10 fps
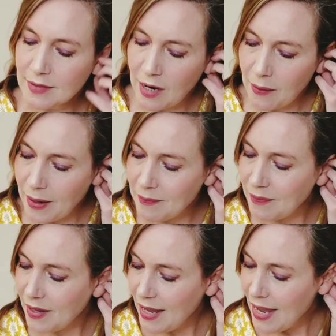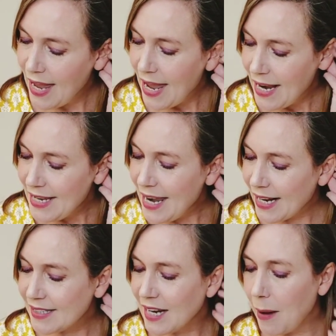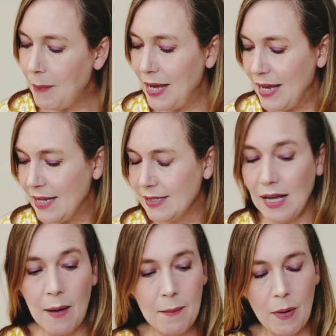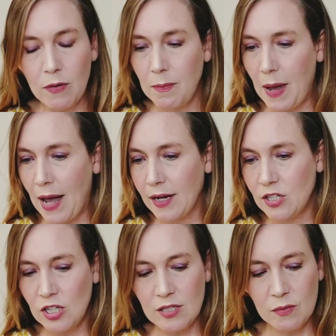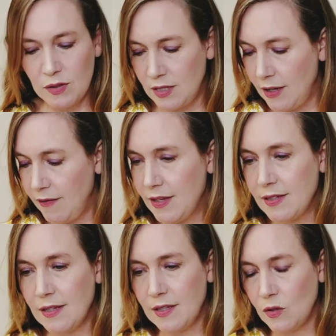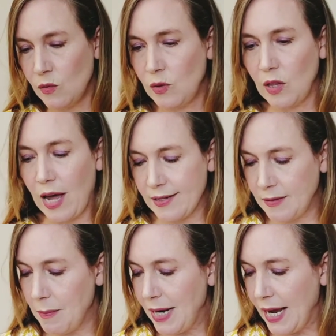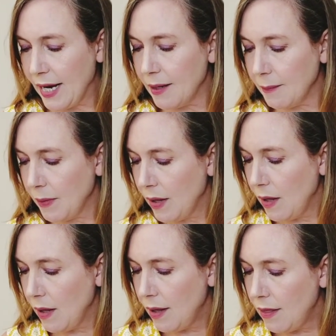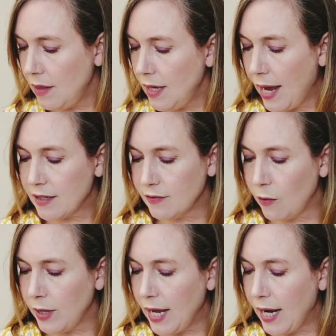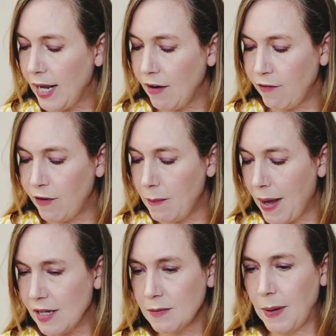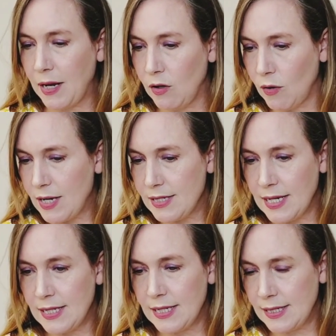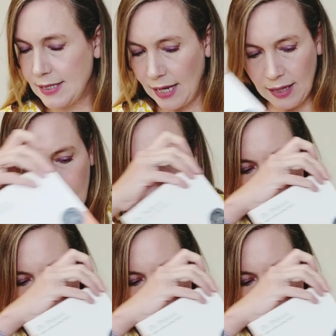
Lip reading: All right. Next up is both packages received this, and this is the last mini item. The Exfoliating Foot Mask by Grace and Stella.